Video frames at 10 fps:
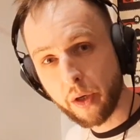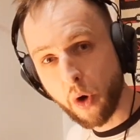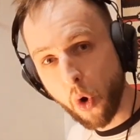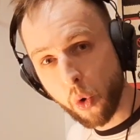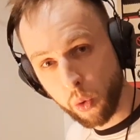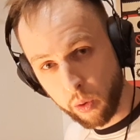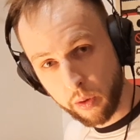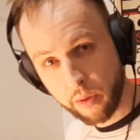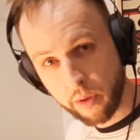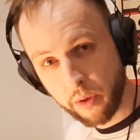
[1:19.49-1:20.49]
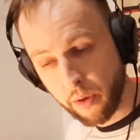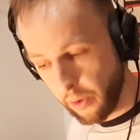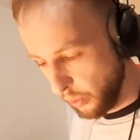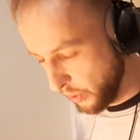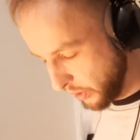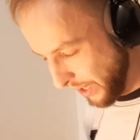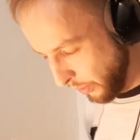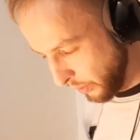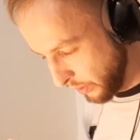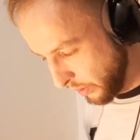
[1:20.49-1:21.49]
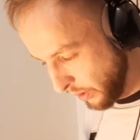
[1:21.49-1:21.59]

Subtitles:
call those sounds,